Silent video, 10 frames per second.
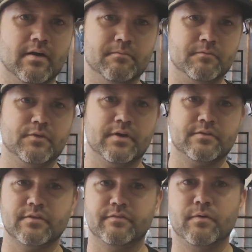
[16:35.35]
You guys
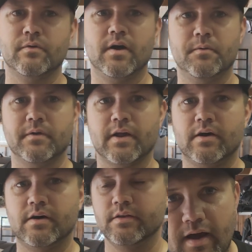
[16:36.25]
heard the phone call when I
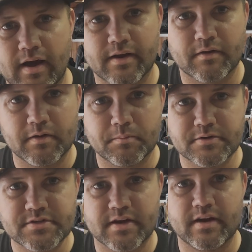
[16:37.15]
called. I greatly
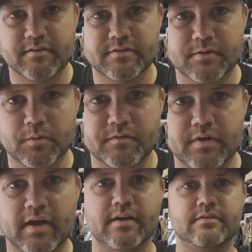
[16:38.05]
appreciate every single one of you
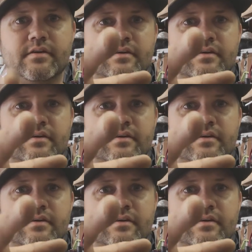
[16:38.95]
guys.